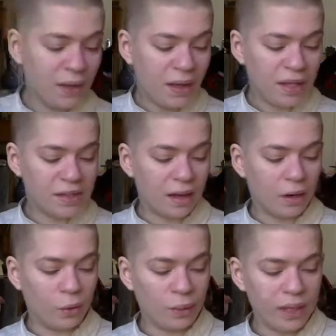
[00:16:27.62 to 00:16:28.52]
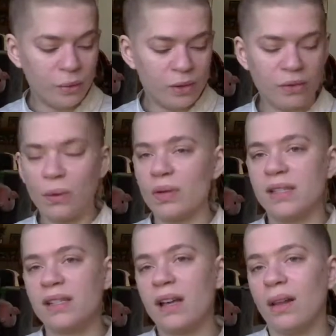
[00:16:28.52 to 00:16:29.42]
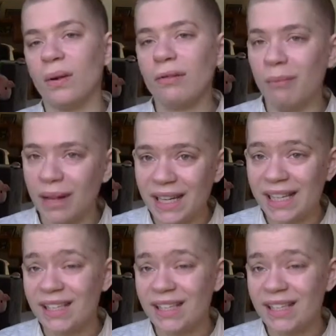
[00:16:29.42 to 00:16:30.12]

It's got green, which of course is the color of money.